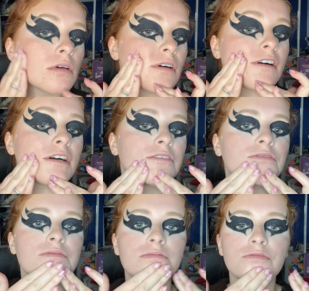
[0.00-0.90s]
I
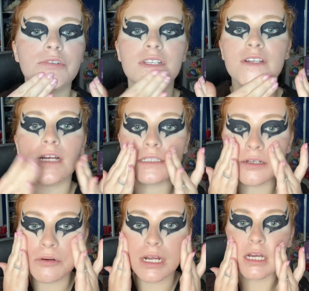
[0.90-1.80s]
really liked it
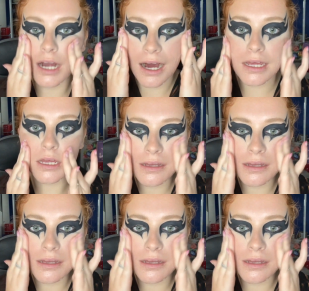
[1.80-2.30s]
when I got it,